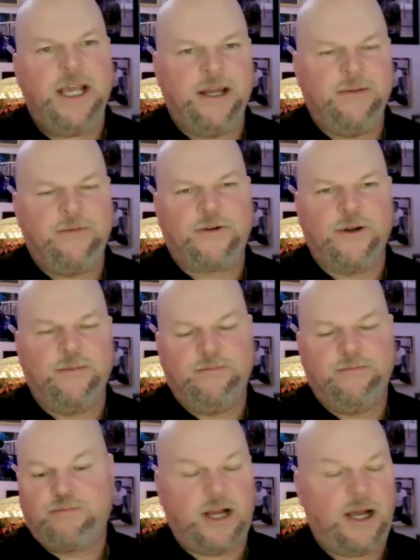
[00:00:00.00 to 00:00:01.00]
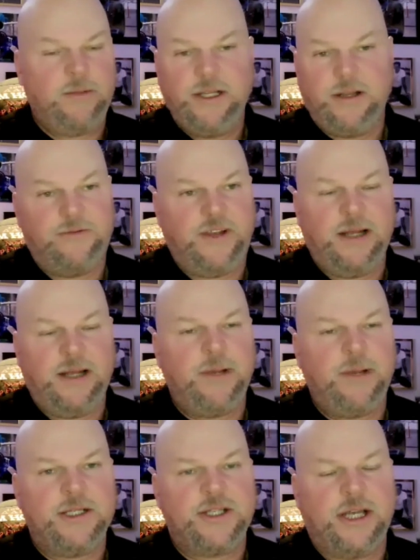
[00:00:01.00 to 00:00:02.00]
and for probably the fan
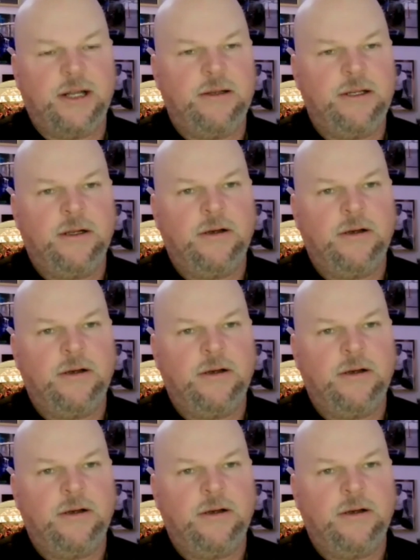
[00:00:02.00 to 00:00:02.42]
base that,